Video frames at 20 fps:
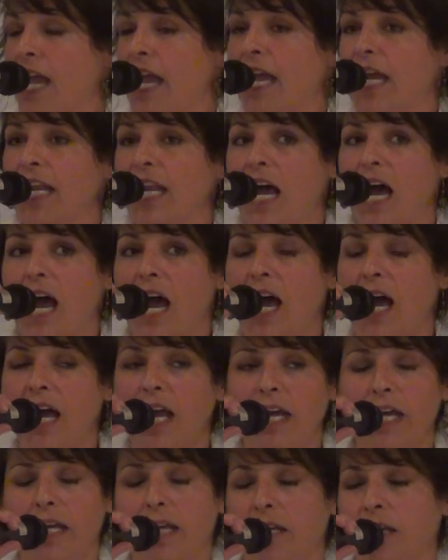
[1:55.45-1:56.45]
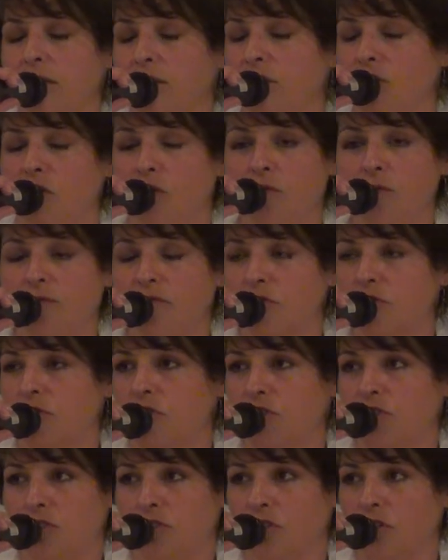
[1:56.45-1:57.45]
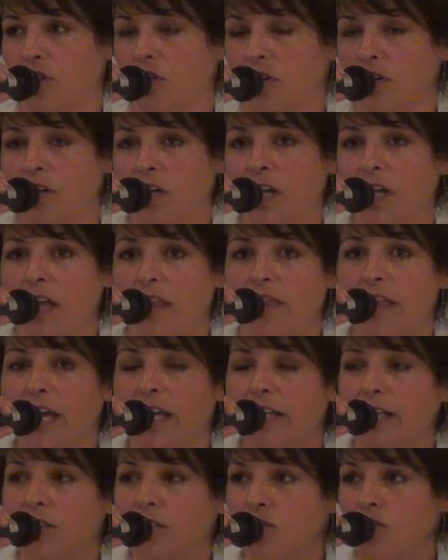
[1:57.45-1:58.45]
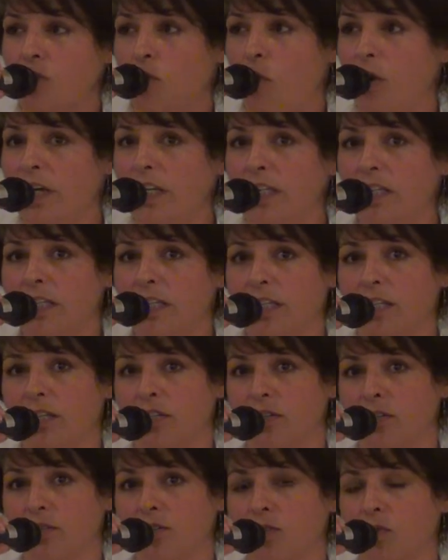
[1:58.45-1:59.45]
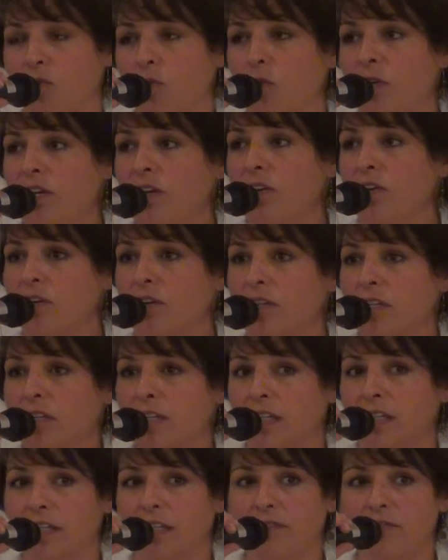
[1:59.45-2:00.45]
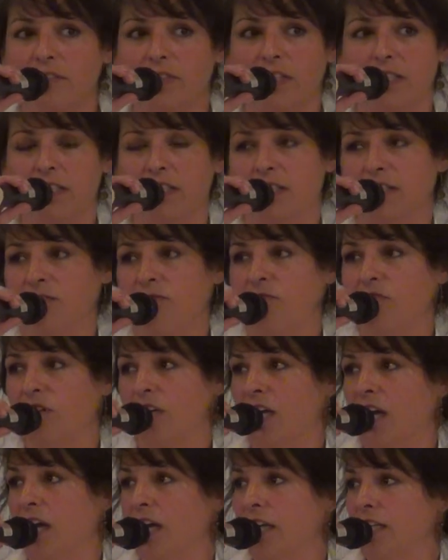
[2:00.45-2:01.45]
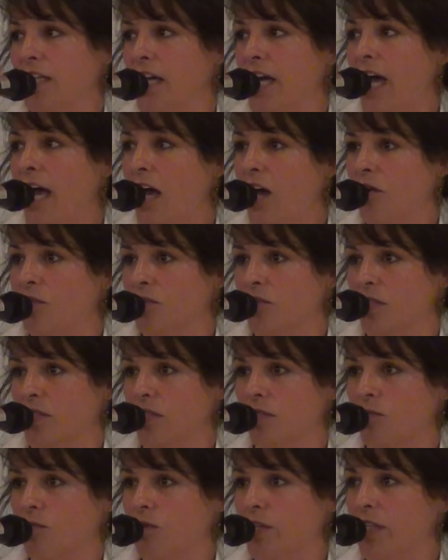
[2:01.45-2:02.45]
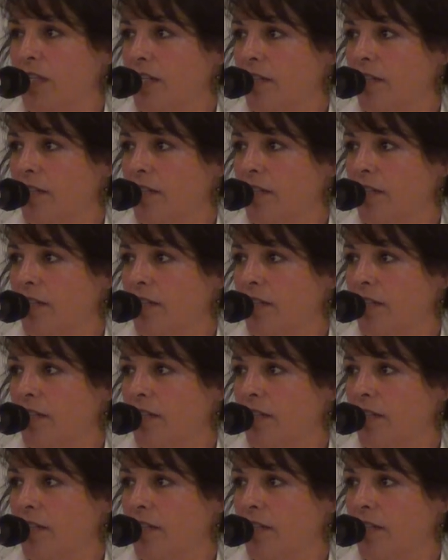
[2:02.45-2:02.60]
And I know for sure that in 20 years, we are going to live in a different kind of house than we